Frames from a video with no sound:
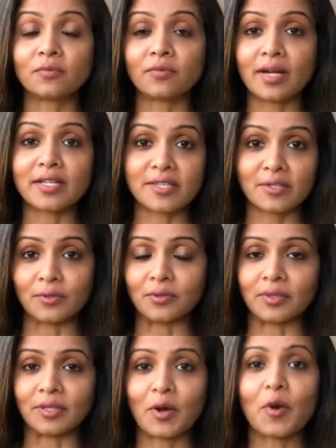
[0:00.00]
very soon.
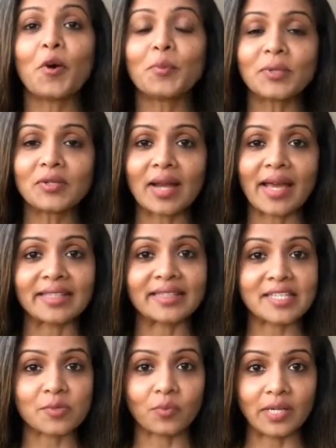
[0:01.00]
Hope you like
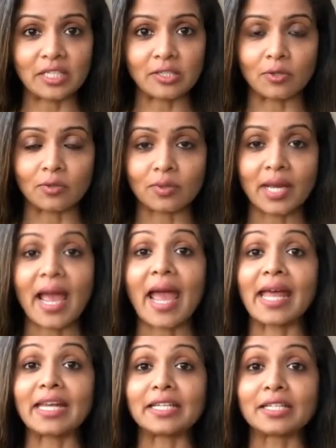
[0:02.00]
this video,
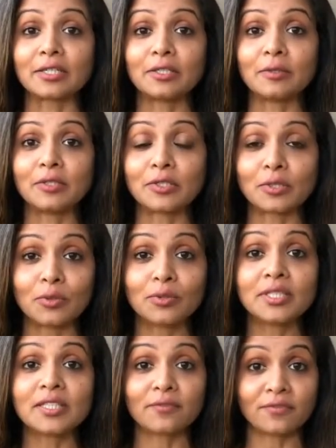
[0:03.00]
and
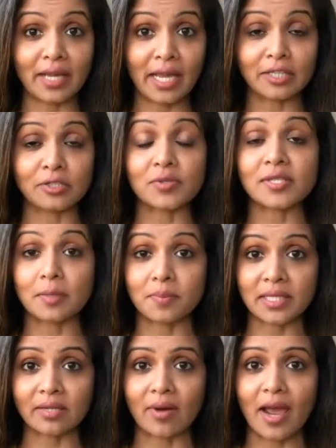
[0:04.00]
don't forget to
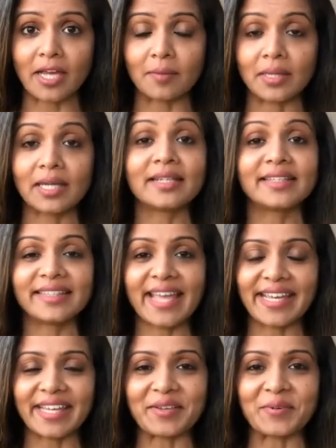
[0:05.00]
subscribe.
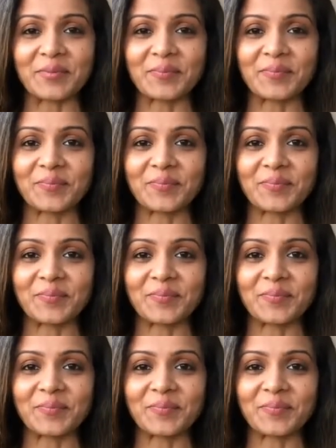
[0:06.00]
Thank you.